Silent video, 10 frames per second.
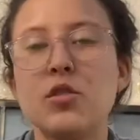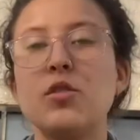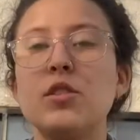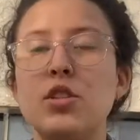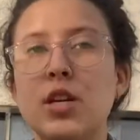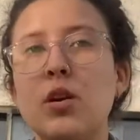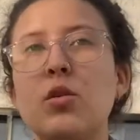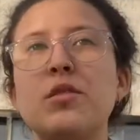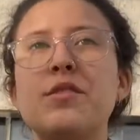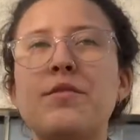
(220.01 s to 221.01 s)
So the
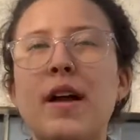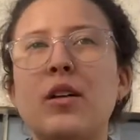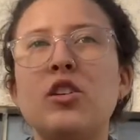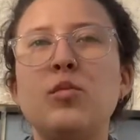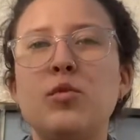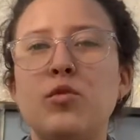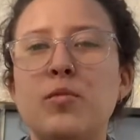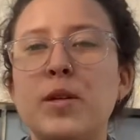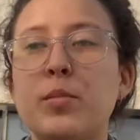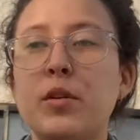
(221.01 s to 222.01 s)
shareholder value
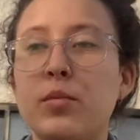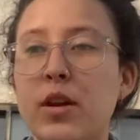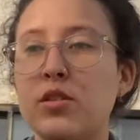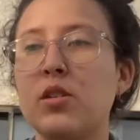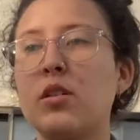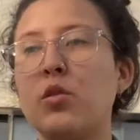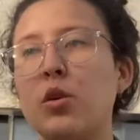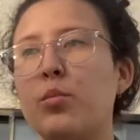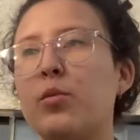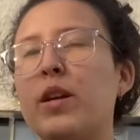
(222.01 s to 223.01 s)
movement put pressure on
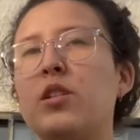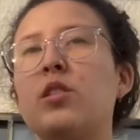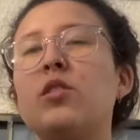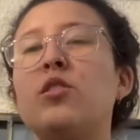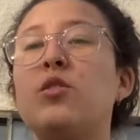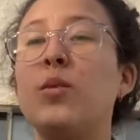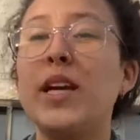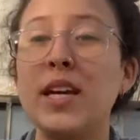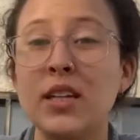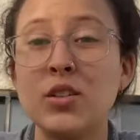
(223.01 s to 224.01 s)
corporations to
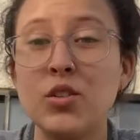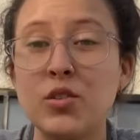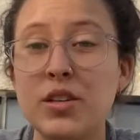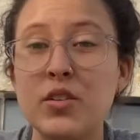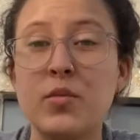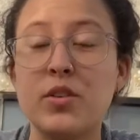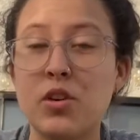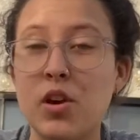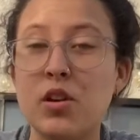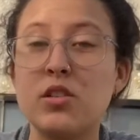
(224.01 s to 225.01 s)
increase
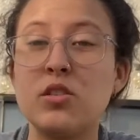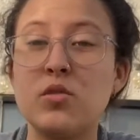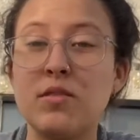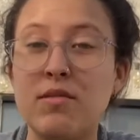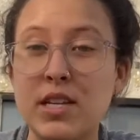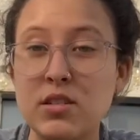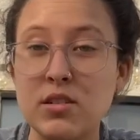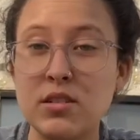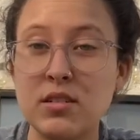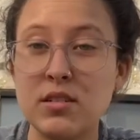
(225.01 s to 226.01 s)
returns to
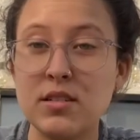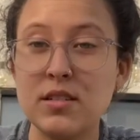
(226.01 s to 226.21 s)
investors